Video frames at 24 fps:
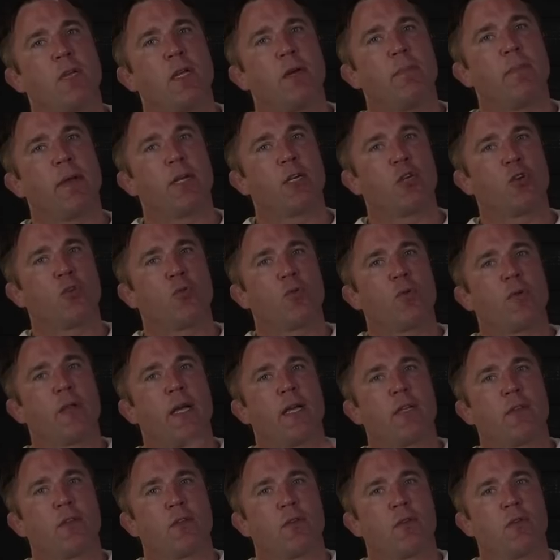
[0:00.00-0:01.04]
You got to make sure
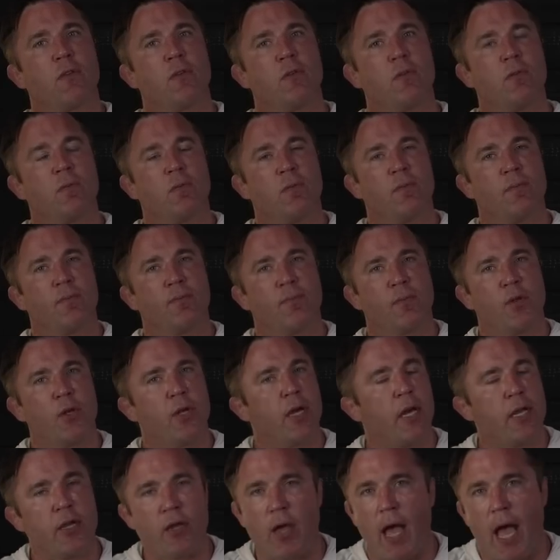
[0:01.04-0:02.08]
that's...
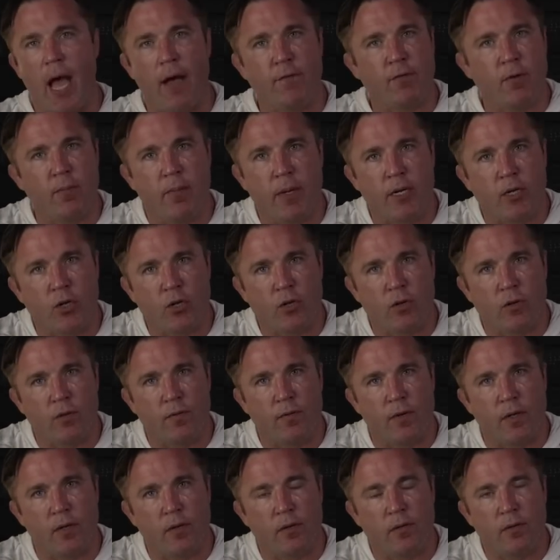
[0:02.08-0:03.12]
You have to make sure
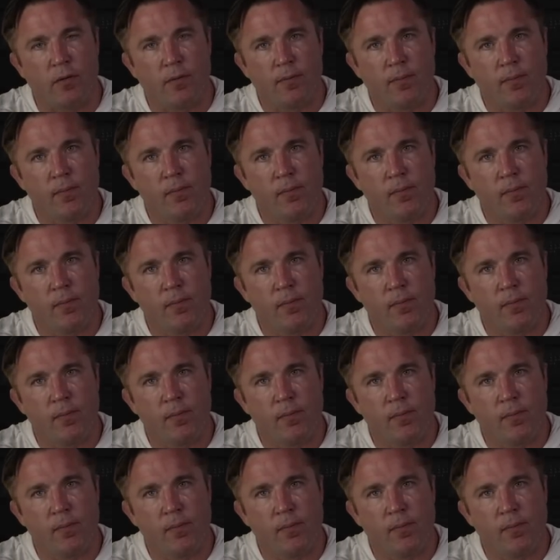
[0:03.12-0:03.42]
of this.